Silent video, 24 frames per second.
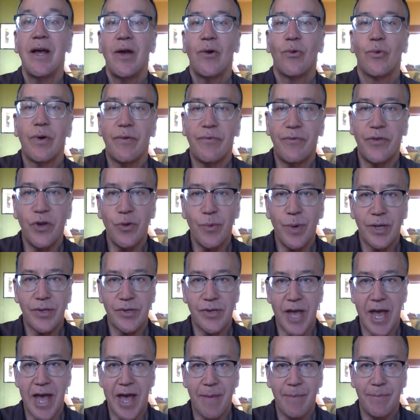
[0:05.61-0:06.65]
review
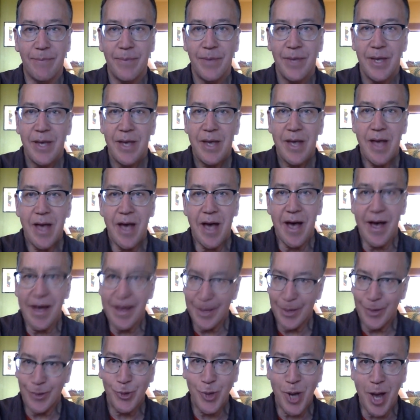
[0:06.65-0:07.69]
exam
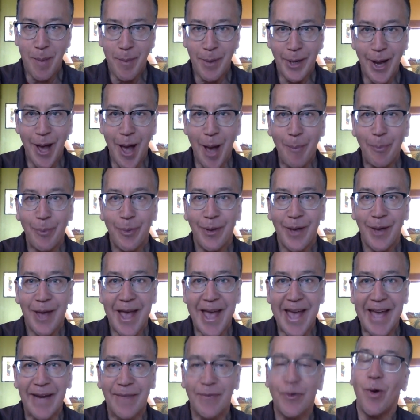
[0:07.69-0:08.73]
is coming up,
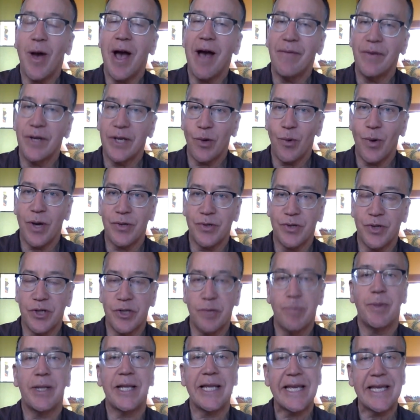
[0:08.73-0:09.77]
and if you have any questions,
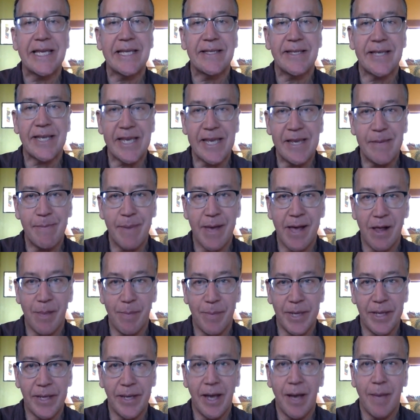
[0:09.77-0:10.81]
please email
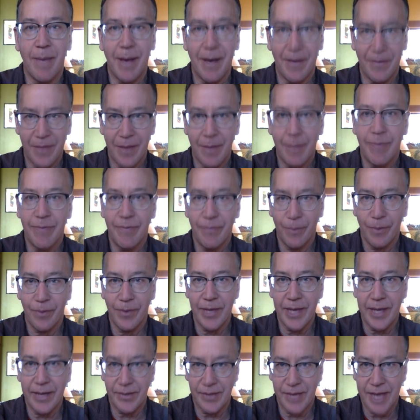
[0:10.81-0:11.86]
me about them before
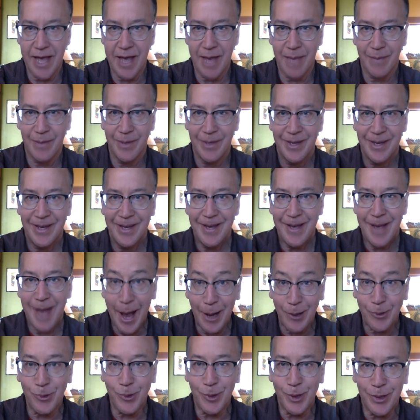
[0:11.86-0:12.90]
the exam
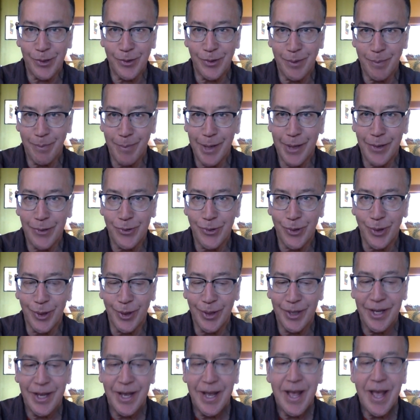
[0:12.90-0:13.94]
actually is administered.
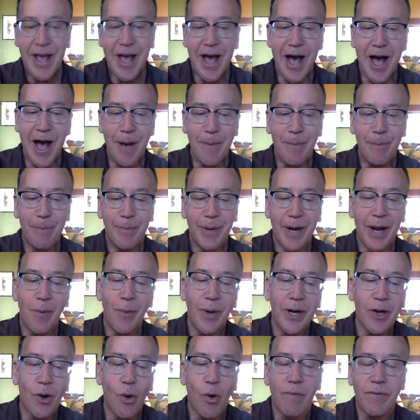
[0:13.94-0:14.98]
But I
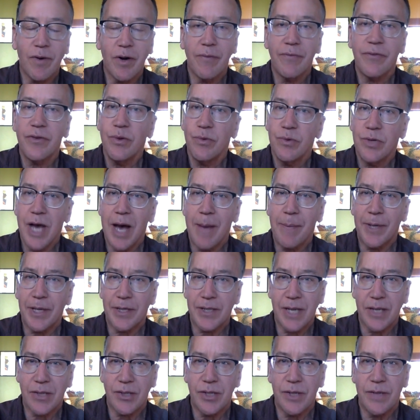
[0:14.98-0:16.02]
want to go over a few
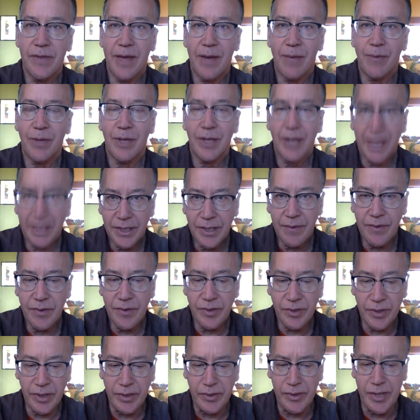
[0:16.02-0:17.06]
topics actually that relate to
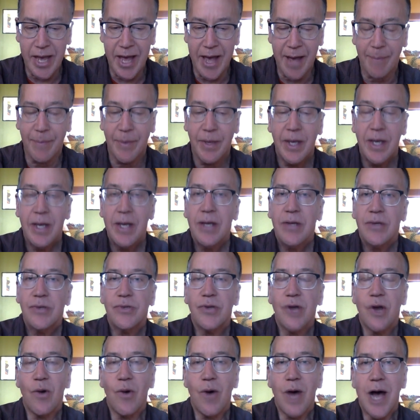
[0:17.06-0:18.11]
this exam.
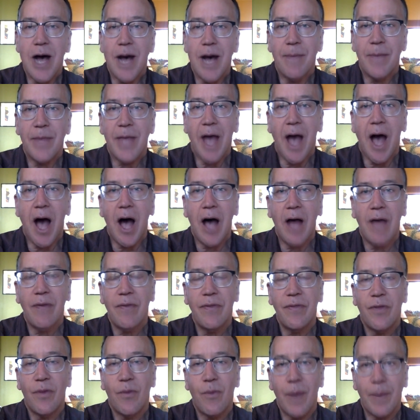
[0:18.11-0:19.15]
So on
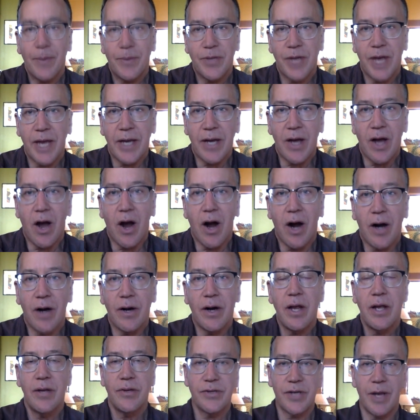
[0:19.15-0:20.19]
the website are
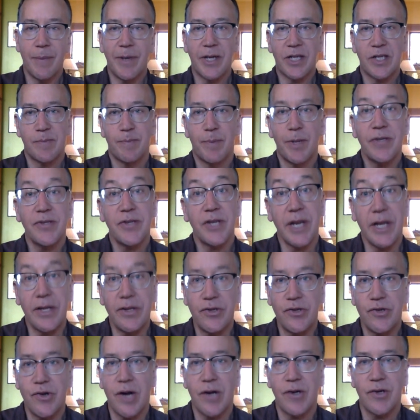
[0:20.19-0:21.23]
some explicit
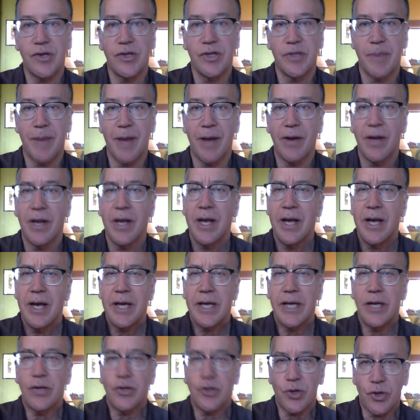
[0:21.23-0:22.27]
instructions about
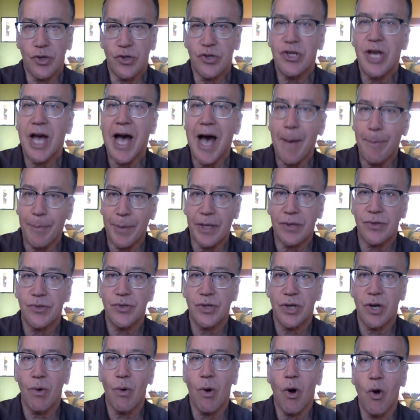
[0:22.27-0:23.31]
certain topics to
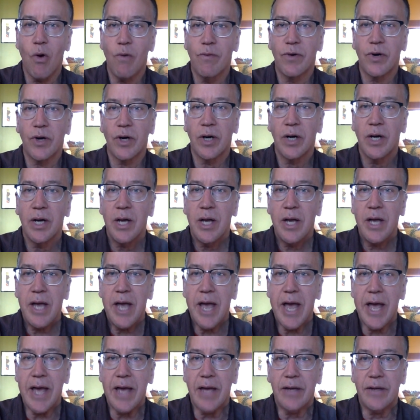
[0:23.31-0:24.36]
go over
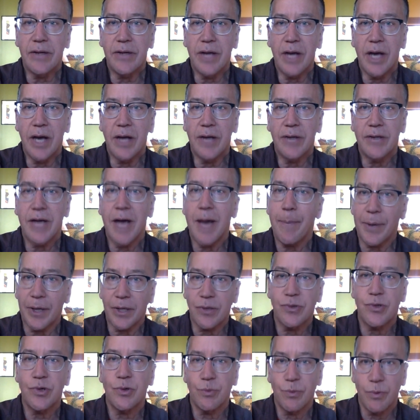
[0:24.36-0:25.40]
and
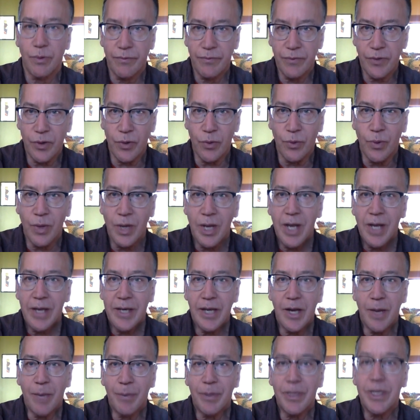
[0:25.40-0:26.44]
topics to review.
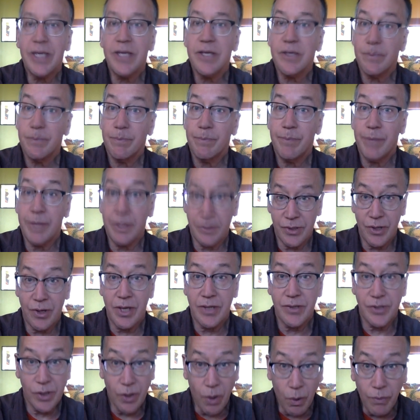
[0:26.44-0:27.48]
Please be
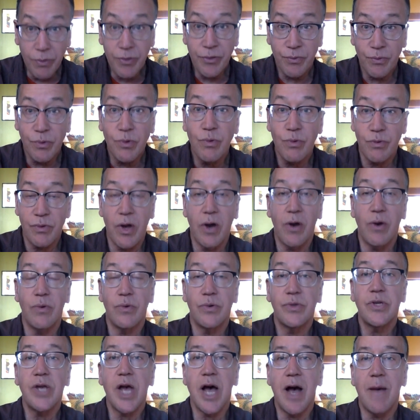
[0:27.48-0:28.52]
serious and go through
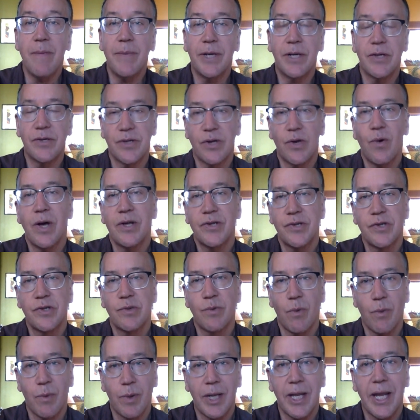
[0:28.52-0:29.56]
those because the questions
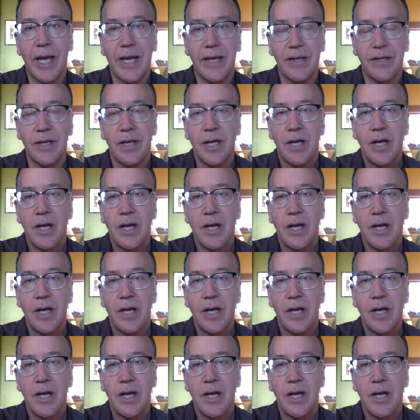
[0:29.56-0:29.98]
will relate